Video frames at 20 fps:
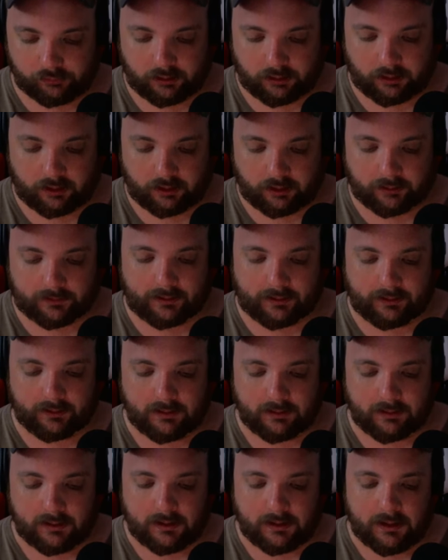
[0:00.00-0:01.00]
okay.
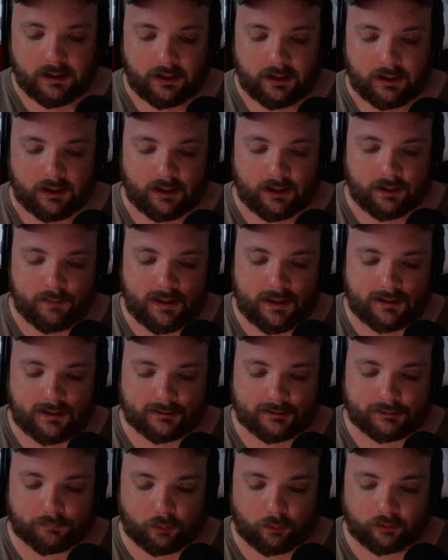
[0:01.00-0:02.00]
Uh, max
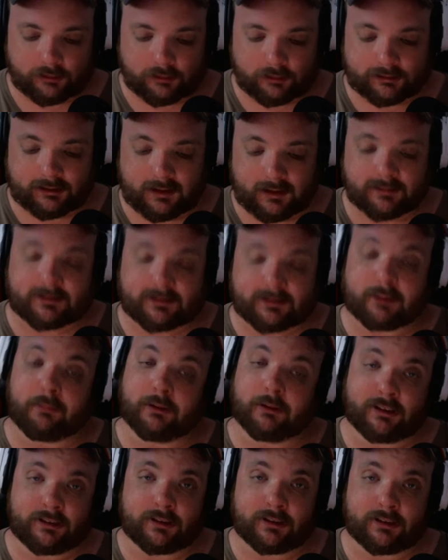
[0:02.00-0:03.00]
support size can be
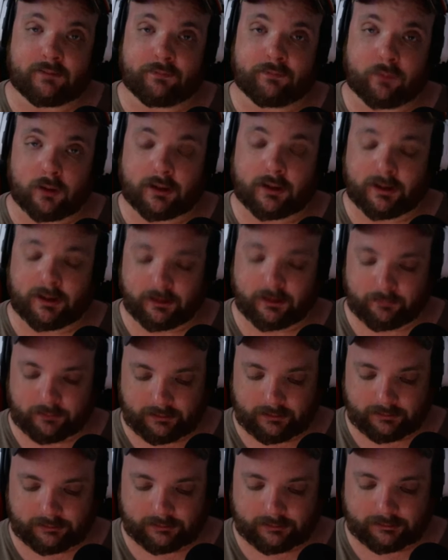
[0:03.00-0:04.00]
64
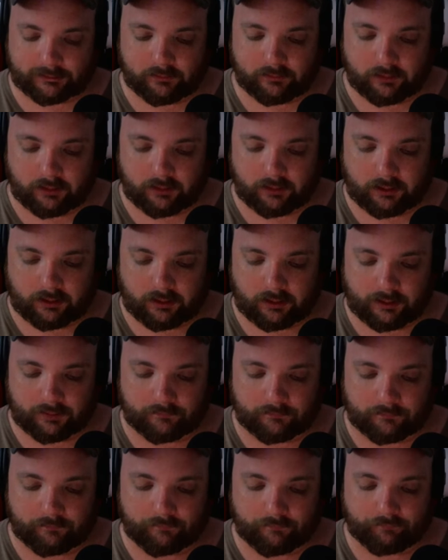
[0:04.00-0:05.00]
gigabytes.
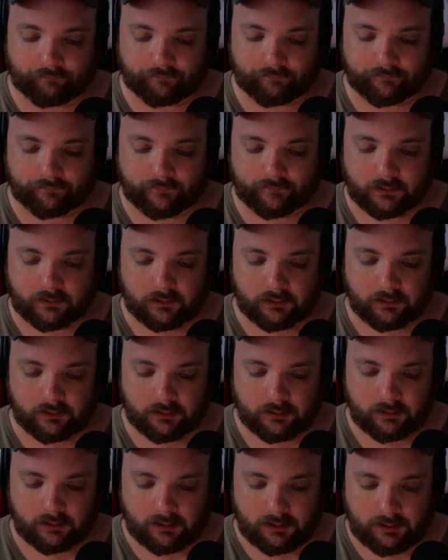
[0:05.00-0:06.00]
Um,
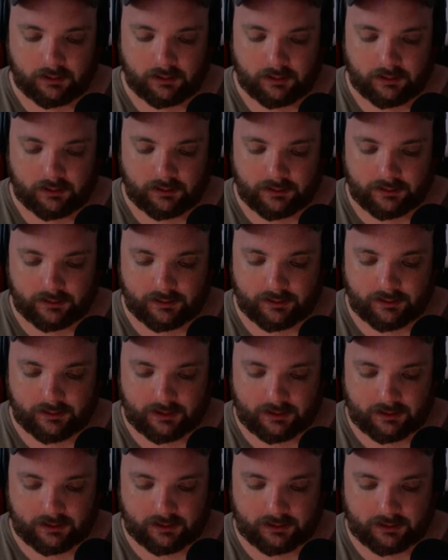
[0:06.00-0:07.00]
then it
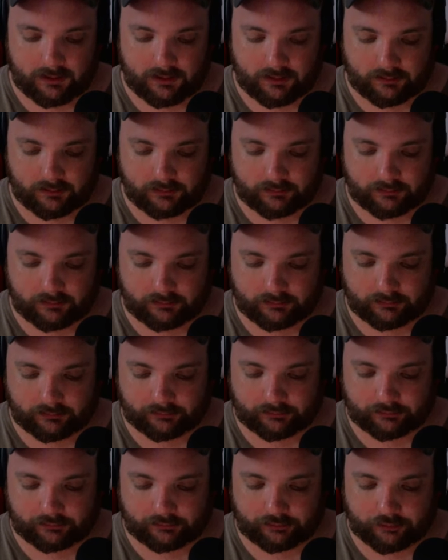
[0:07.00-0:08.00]

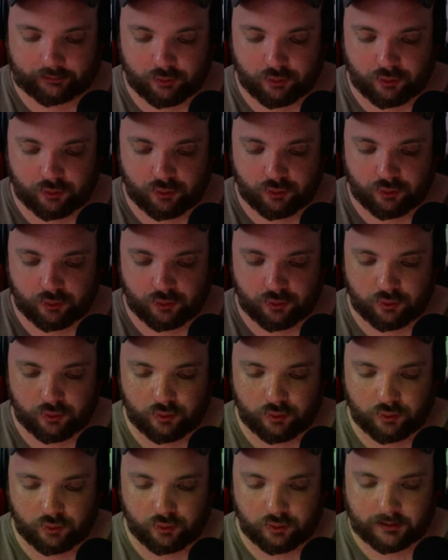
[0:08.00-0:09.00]
has
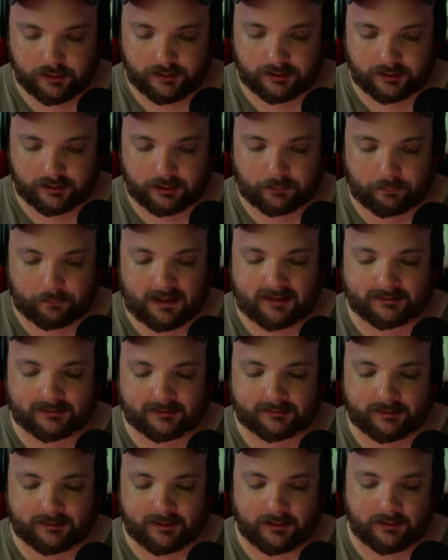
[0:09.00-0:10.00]
the
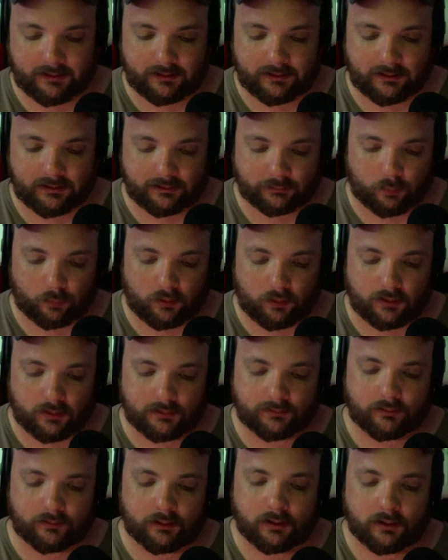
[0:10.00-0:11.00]
capacity is
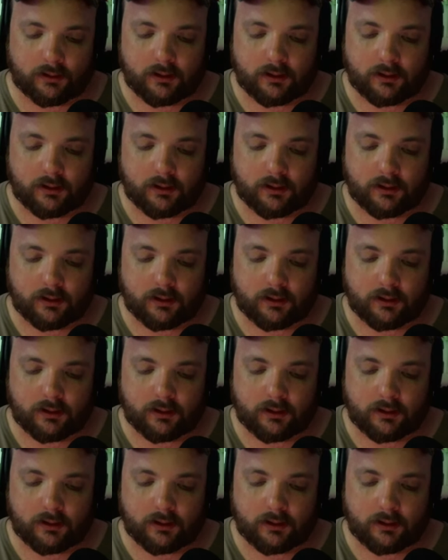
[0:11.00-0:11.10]
one